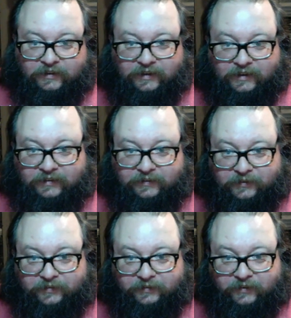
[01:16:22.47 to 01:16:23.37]
They're
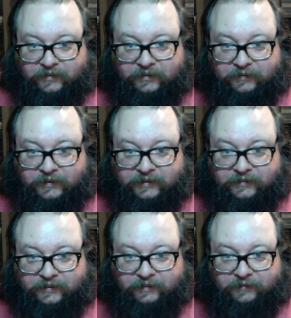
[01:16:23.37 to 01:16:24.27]
much smarter than me
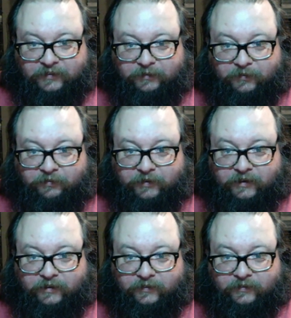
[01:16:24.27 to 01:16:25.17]
and much more
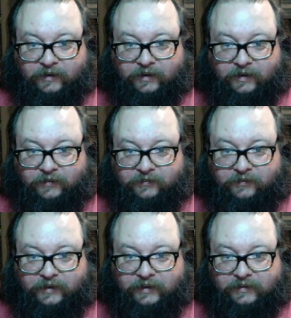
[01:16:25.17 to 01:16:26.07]
fair.
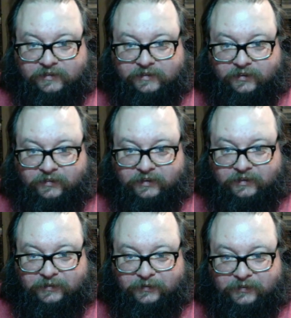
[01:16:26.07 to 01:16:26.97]
Raz, no need
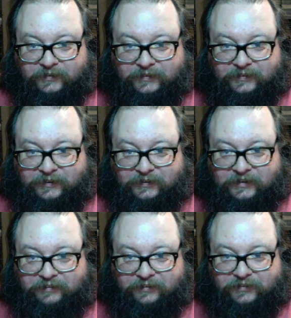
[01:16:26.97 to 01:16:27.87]

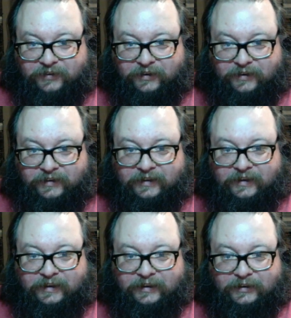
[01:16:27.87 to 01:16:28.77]
for sorry.
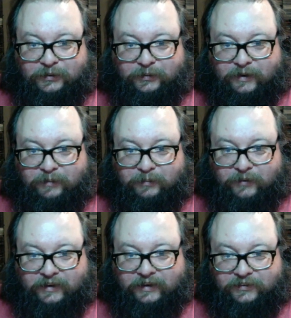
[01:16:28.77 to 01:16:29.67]
You were on
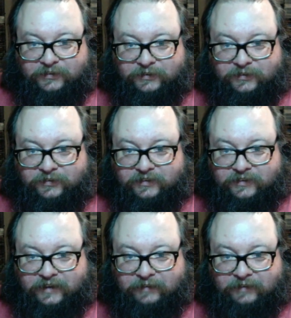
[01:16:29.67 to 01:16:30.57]
point. I just reduced the
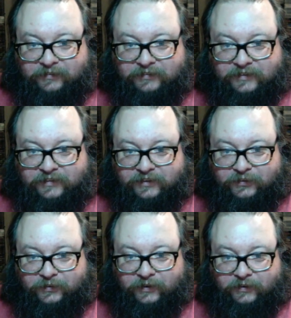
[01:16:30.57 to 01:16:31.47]
timeout from 600
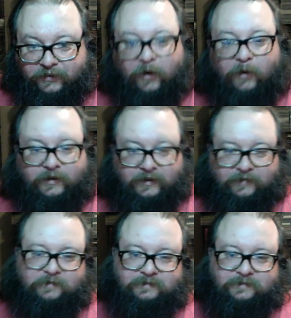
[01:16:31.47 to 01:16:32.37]
to 100. Oh, okay.
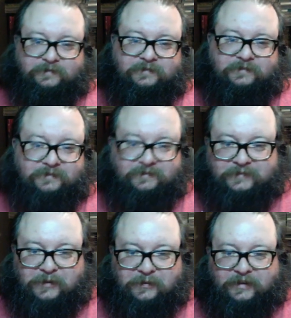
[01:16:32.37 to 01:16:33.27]

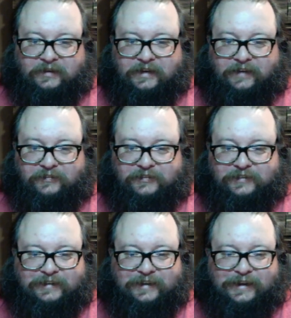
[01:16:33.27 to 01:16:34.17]
Okay. Yeah, it
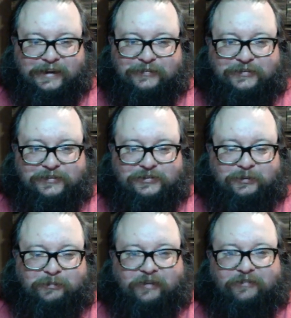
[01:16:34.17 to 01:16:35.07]
was just too
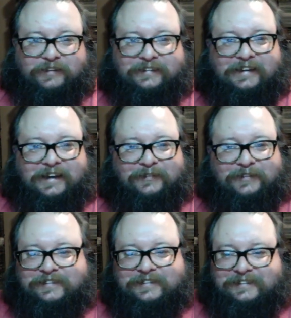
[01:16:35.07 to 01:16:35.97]
perfect. The guy
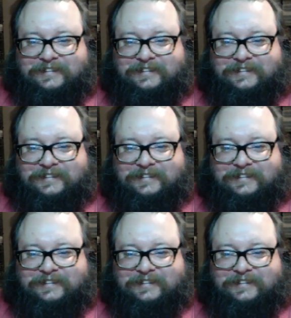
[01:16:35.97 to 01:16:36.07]
was,